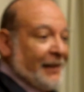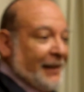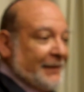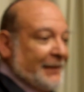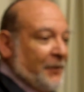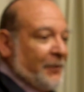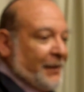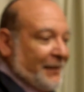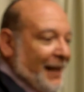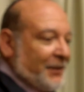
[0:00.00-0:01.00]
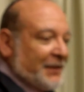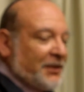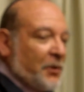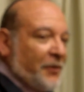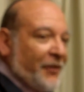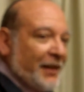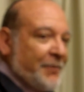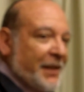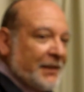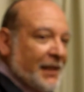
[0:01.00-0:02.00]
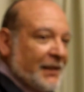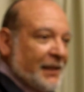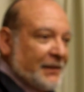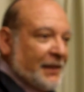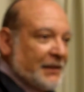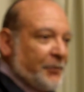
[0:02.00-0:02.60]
and say, wait, how does this going to affect me as